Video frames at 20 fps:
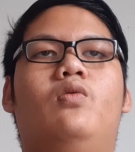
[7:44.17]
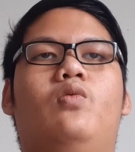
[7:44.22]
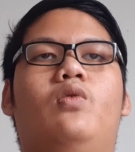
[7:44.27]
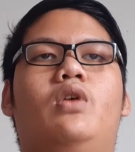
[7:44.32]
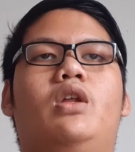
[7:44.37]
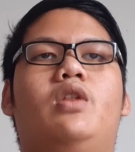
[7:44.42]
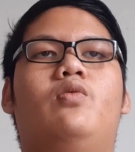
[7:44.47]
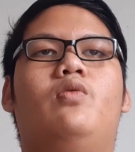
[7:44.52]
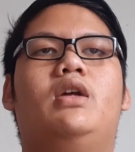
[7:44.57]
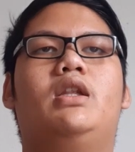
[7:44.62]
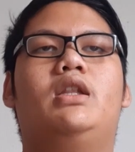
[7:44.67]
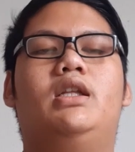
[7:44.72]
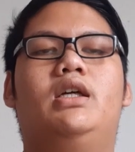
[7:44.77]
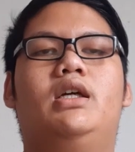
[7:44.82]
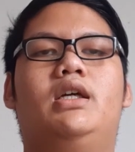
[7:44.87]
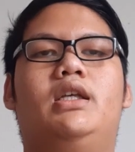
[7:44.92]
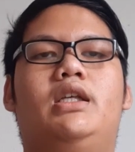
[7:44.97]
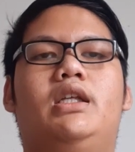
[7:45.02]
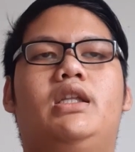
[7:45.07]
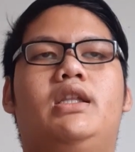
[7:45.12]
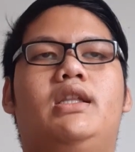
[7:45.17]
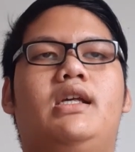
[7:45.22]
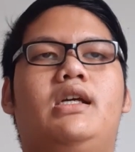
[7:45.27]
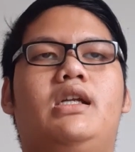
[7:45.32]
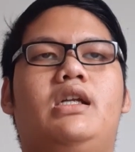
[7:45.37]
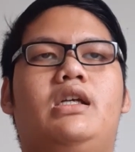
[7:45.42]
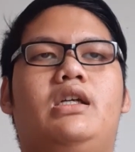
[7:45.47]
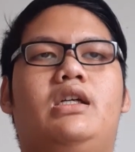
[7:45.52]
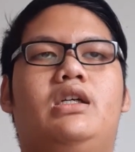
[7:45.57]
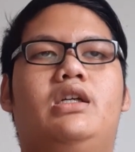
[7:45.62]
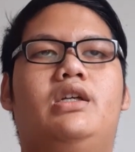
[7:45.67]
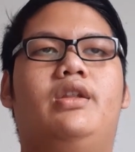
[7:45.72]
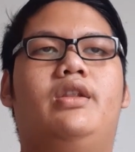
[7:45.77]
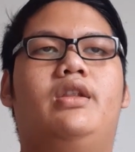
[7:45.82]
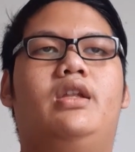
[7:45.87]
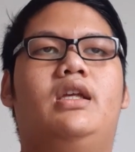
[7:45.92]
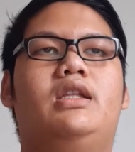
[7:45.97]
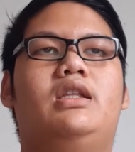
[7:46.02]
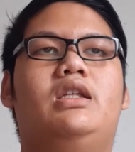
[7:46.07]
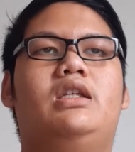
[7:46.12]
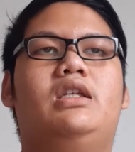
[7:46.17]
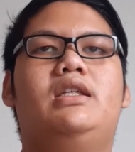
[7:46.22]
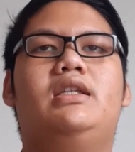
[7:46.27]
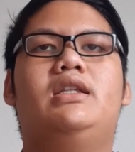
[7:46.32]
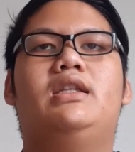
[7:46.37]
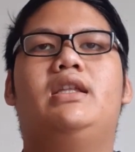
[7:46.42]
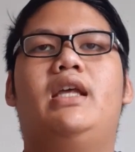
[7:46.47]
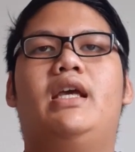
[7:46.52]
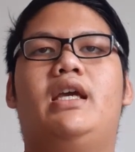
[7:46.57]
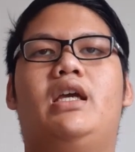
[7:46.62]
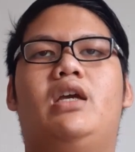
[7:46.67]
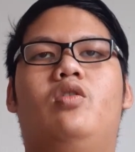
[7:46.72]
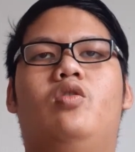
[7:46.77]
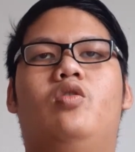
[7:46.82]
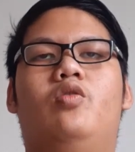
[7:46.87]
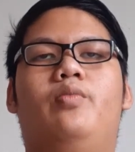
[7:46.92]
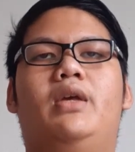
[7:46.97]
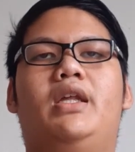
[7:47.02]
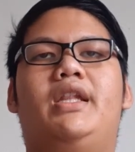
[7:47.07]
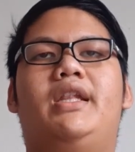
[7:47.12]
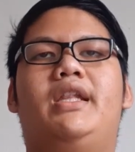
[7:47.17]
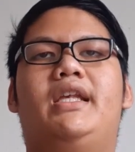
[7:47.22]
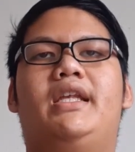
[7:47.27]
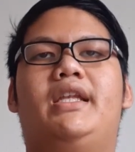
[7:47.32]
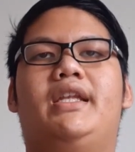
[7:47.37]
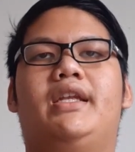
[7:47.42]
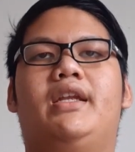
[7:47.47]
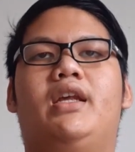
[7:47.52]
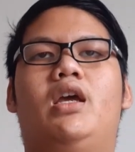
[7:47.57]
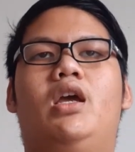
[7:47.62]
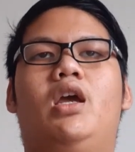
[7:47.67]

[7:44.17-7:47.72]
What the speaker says: wastewater enter a settling tank or basin.